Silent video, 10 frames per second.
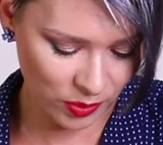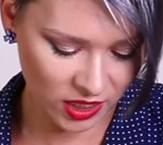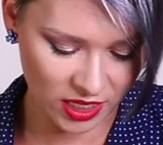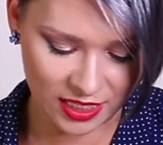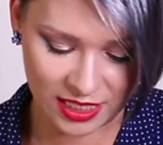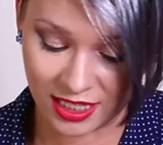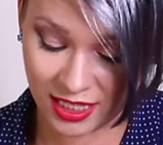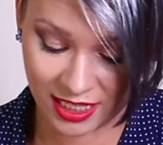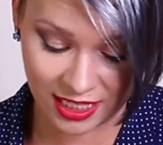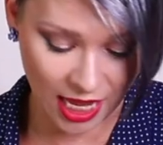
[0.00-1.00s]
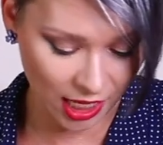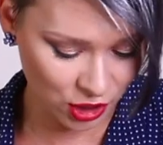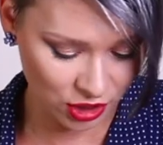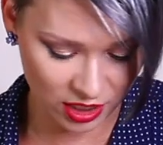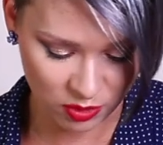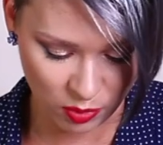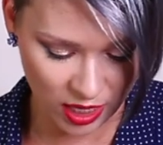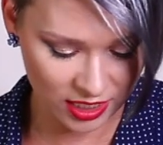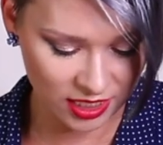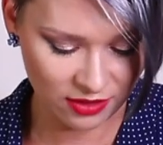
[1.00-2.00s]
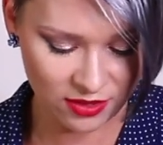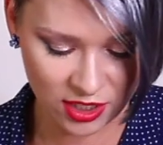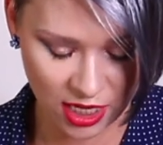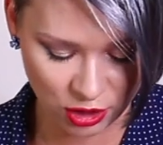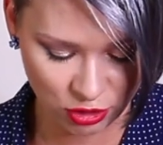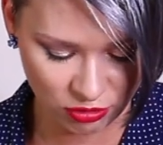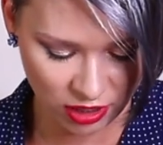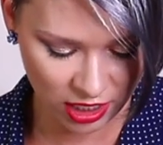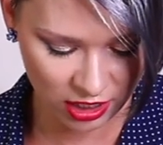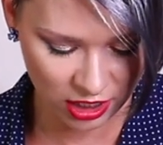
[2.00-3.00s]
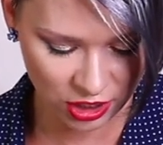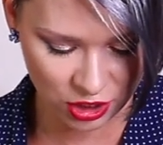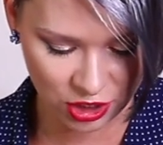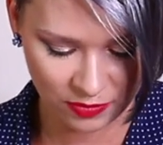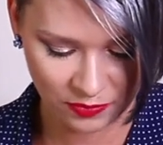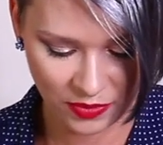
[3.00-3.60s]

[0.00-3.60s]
because such expensive, such rare niche.